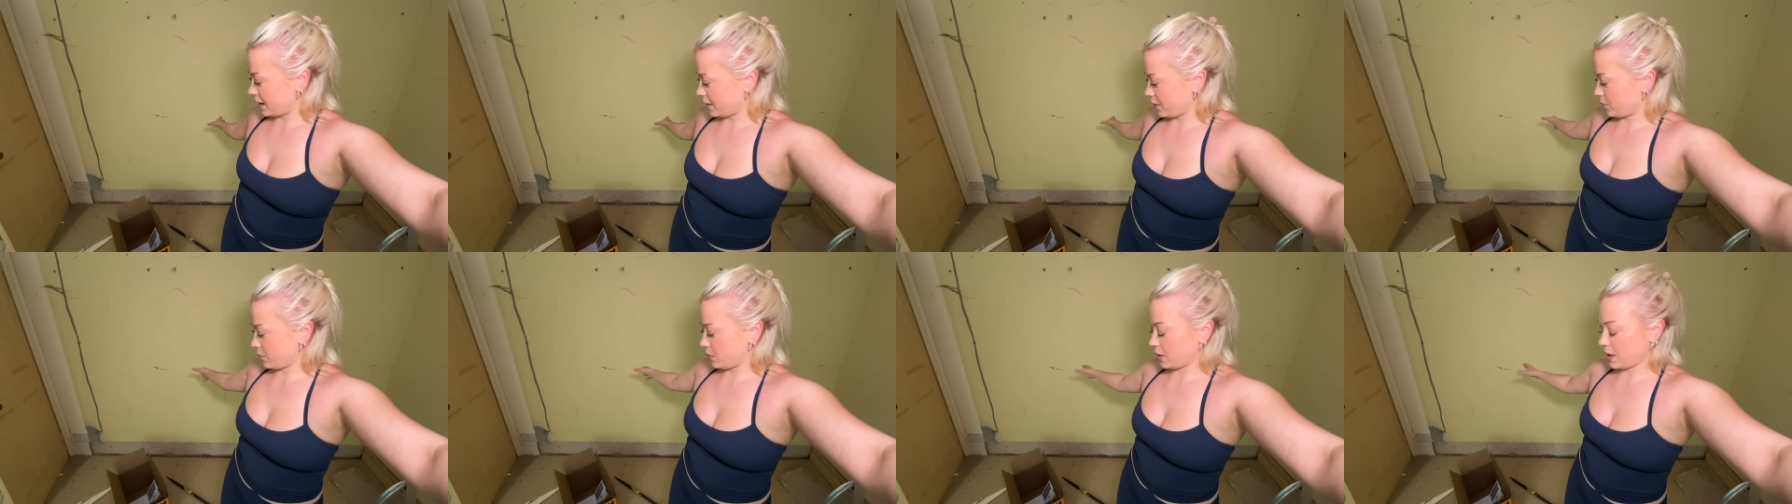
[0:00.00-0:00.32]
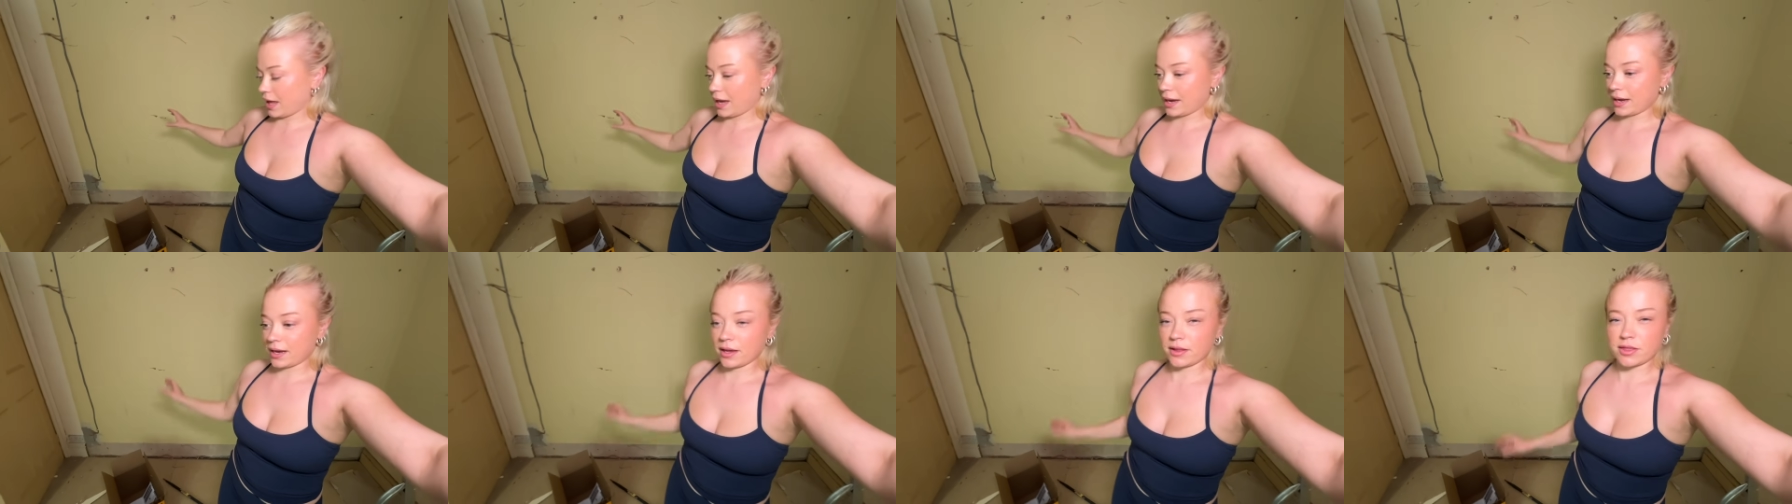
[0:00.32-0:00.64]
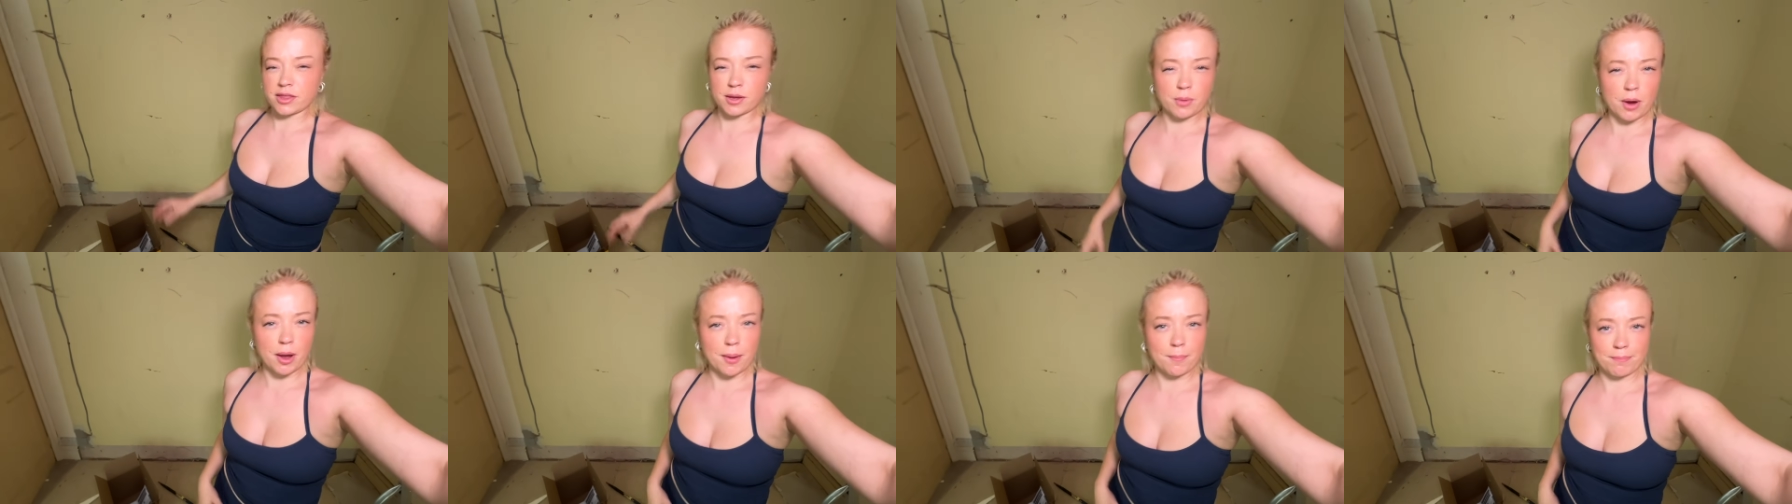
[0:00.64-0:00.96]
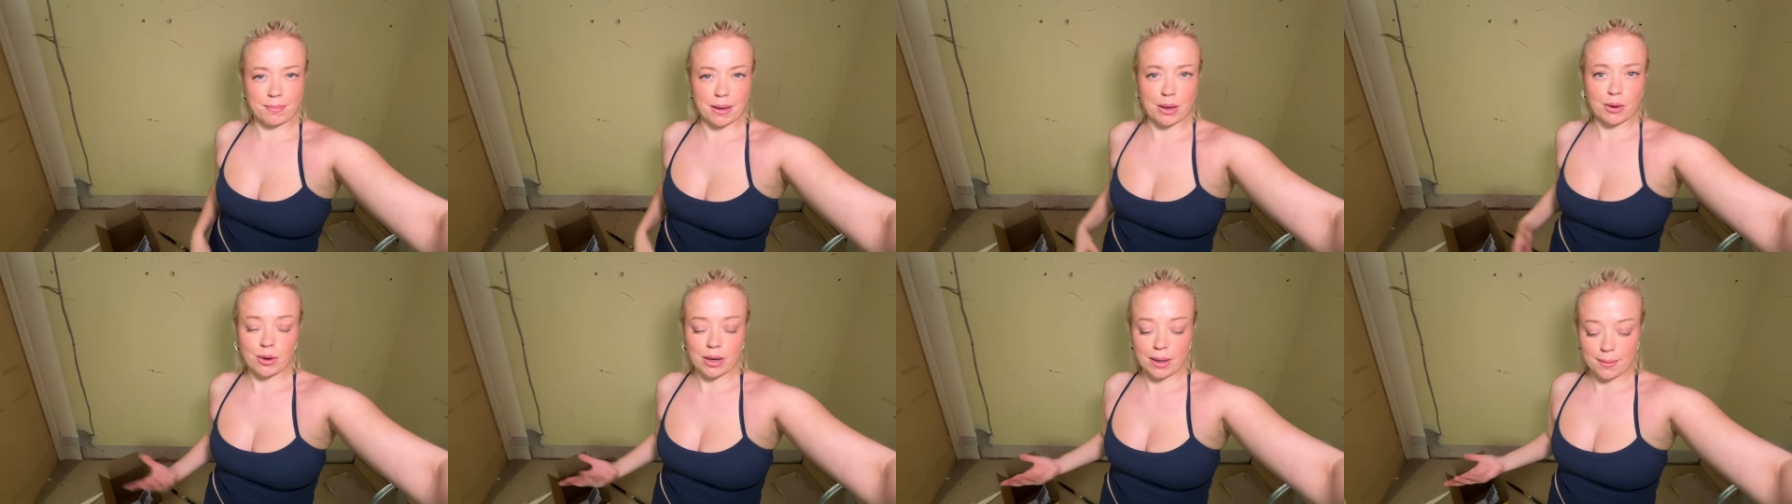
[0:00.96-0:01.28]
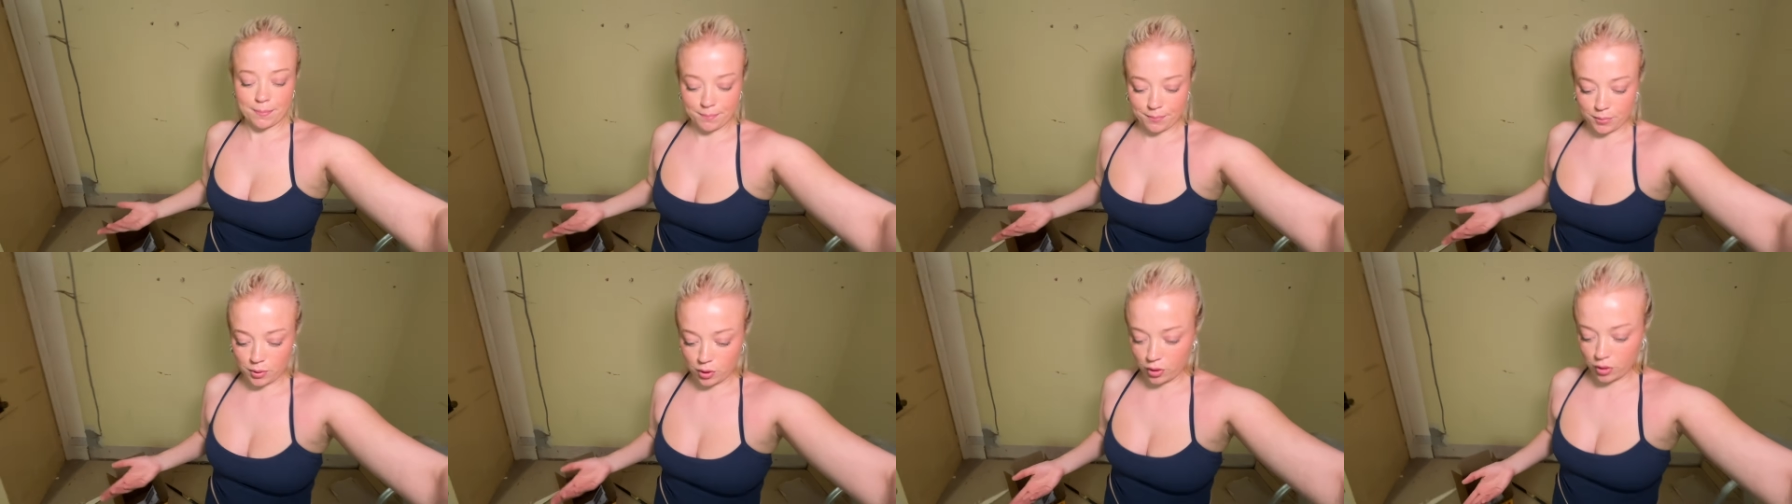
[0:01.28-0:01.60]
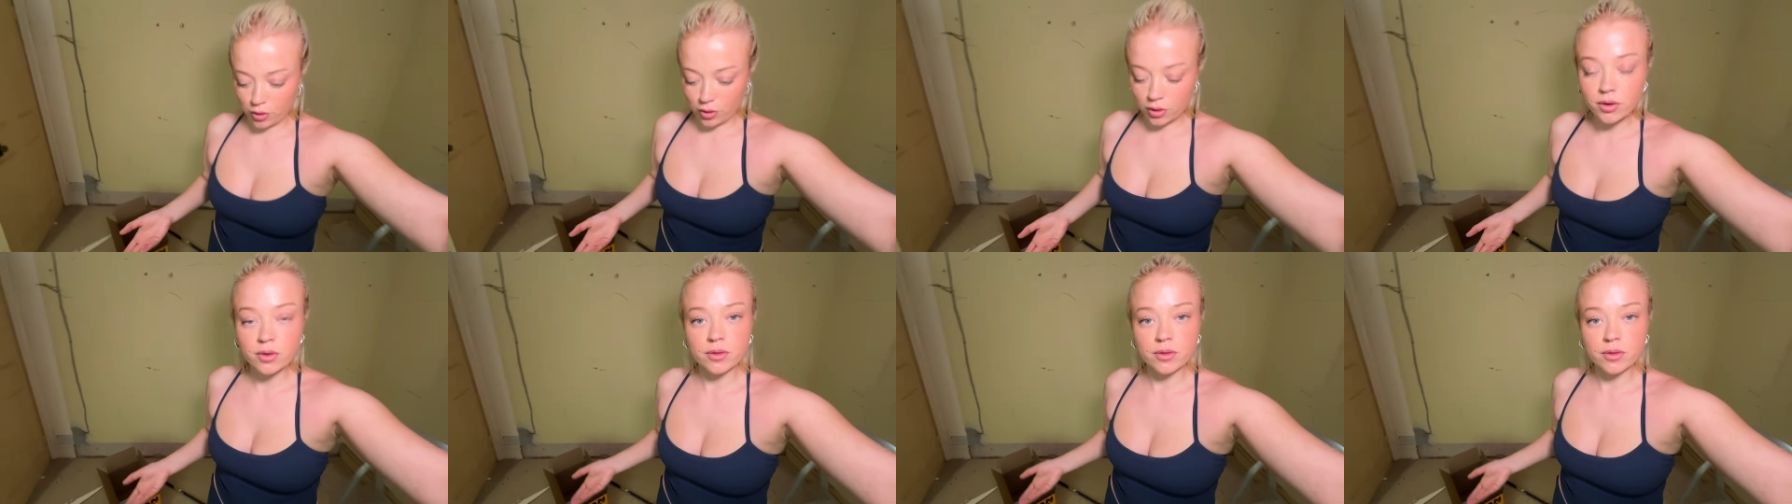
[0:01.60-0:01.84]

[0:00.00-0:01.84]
that were like, they weren't built in, but